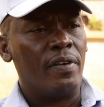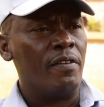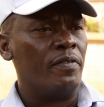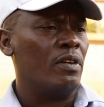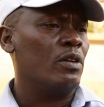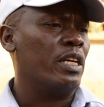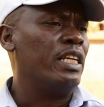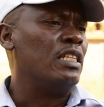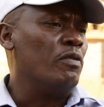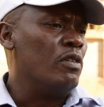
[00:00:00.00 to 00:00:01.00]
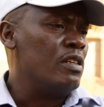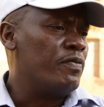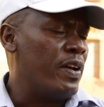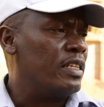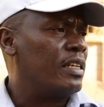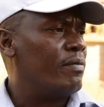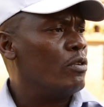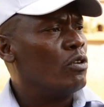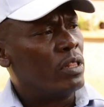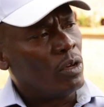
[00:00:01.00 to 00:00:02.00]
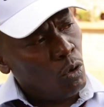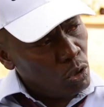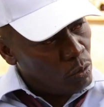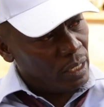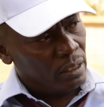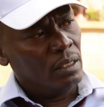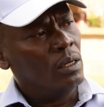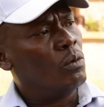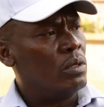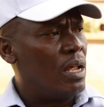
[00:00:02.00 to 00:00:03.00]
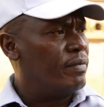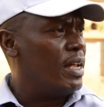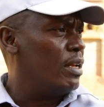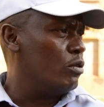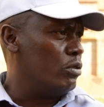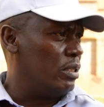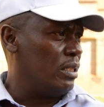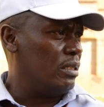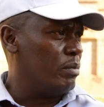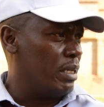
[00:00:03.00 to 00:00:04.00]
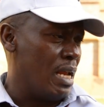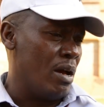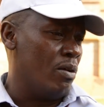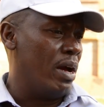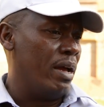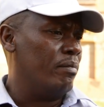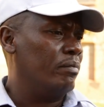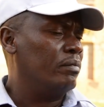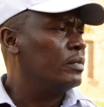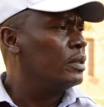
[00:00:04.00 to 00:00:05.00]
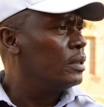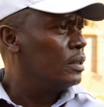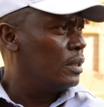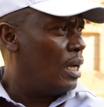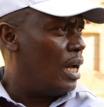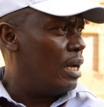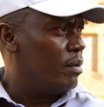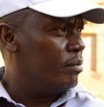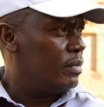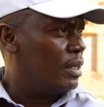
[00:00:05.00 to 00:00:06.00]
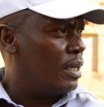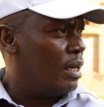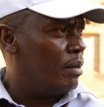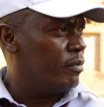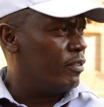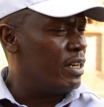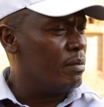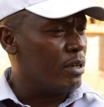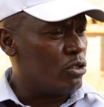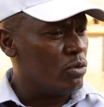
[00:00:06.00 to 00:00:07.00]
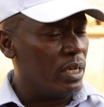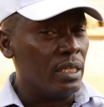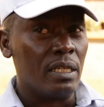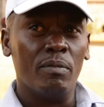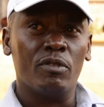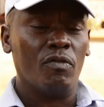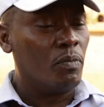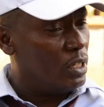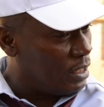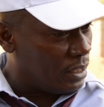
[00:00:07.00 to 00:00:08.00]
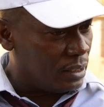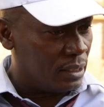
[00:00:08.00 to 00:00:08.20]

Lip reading: If you were waiting for the fight, Kabogo, the old one, would have done those things. But now I am. I'm very mature in terms of politics.